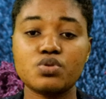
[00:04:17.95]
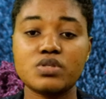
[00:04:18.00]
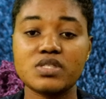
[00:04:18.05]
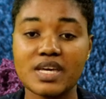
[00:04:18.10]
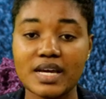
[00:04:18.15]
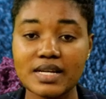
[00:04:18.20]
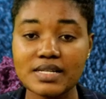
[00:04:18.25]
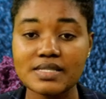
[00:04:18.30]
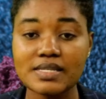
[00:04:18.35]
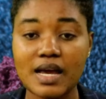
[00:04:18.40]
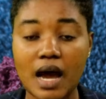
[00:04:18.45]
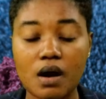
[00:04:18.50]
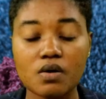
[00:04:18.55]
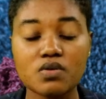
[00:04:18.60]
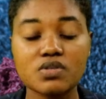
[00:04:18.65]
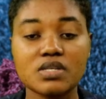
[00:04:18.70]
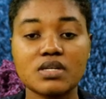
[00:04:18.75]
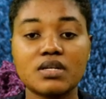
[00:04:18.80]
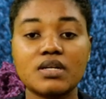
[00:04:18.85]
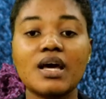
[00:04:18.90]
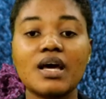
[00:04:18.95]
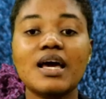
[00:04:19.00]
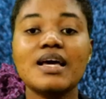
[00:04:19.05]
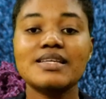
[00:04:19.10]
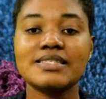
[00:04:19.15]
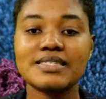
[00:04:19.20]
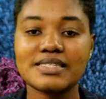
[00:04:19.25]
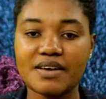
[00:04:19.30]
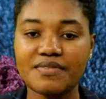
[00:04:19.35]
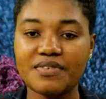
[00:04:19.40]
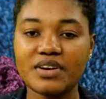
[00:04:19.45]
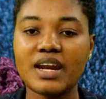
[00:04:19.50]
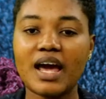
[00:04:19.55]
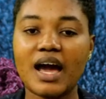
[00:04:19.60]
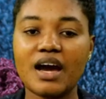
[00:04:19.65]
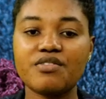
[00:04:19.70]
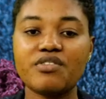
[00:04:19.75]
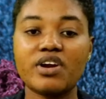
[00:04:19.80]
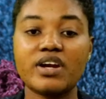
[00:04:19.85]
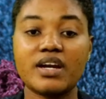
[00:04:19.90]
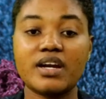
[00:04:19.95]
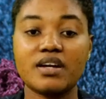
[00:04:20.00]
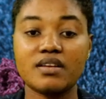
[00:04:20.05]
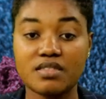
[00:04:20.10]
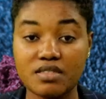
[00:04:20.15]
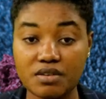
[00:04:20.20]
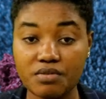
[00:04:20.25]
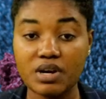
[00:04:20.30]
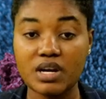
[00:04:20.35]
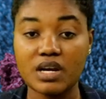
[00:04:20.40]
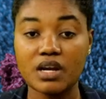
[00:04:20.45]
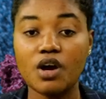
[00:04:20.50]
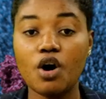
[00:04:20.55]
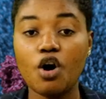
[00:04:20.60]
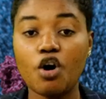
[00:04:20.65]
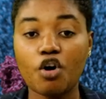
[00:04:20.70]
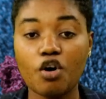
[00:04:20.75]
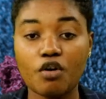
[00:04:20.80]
10,703